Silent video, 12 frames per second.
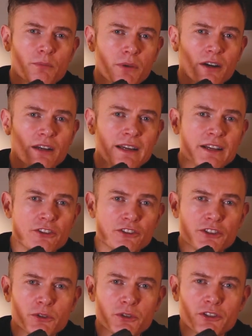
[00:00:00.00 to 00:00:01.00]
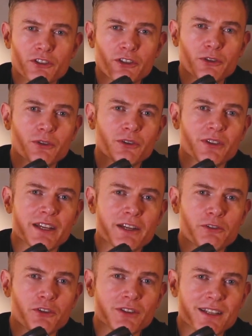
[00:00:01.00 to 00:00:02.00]
but still good to know that
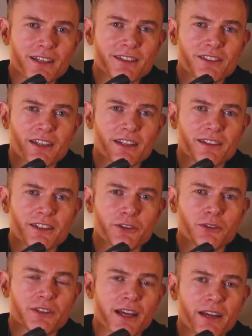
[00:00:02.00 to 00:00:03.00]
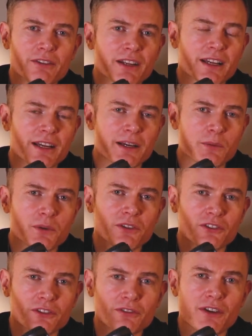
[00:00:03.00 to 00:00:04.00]
if you did decide to go diving, it will
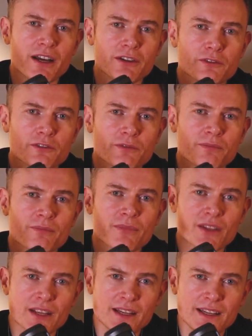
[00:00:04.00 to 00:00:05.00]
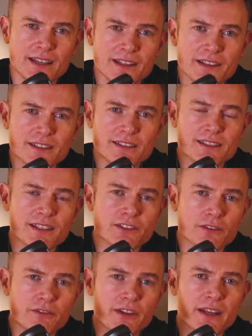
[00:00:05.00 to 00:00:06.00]
survive. This is
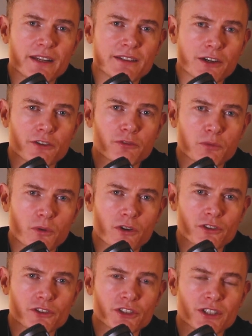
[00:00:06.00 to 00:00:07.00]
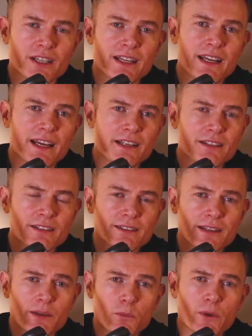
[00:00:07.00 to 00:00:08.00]
a very tough watch, in the
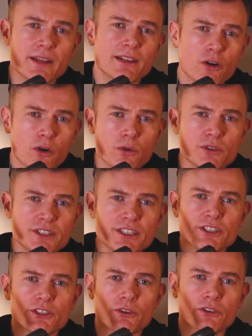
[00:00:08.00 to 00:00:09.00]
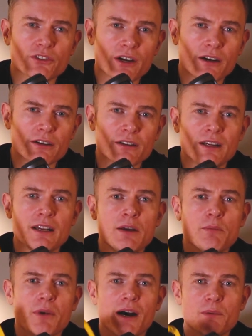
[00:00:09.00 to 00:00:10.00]
same way that all G-Shocks are,
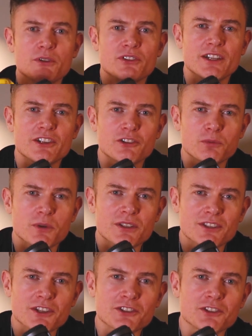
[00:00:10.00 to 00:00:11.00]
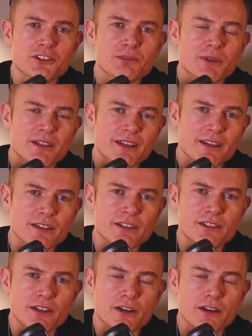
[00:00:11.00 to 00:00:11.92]
but I would say this one does look particularly